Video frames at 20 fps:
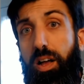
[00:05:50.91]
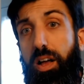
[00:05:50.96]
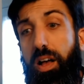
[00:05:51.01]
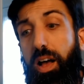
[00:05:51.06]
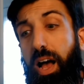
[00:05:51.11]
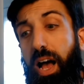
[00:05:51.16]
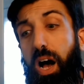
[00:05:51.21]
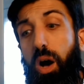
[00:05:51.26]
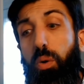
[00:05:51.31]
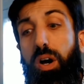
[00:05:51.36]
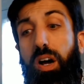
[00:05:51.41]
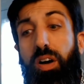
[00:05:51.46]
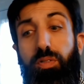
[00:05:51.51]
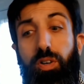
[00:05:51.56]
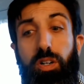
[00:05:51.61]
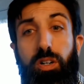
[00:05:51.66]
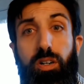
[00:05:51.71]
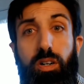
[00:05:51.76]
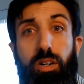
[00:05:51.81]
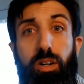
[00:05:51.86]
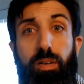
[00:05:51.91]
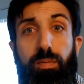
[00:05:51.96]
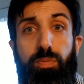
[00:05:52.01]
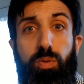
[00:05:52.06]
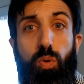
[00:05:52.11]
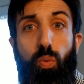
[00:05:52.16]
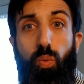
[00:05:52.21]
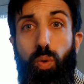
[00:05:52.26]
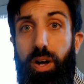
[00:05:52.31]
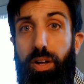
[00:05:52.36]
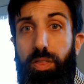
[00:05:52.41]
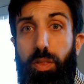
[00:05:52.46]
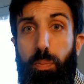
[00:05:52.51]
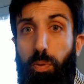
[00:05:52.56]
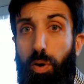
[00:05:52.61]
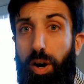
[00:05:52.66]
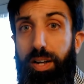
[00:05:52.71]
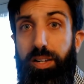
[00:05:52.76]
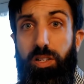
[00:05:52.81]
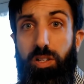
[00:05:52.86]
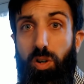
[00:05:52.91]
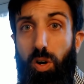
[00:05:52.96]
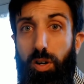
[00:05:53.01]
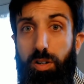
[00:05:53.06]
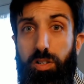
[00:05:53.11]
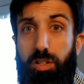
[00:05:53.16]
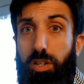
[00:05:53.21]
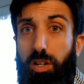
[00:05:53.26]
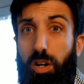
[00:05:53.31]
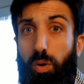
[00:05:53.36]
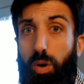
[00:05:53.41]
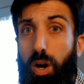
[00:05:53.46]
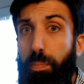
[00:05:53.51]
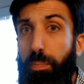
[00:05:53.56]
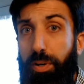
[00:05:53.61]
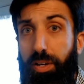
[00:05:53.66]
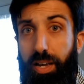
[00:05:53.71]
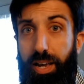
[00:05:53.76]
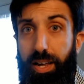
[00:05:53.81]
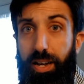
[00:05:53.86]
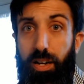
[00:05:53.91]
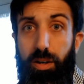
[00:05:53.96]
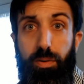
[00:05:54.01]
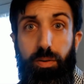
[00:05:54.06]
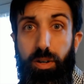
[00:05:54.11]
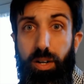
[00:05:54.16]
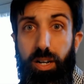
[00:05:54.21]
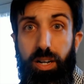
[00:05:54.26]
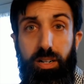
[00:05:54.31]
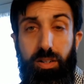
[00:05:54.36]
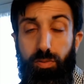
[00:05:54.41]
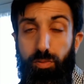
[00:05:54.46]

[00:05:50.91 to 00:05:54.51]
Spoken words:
However, when the price starts to go up again and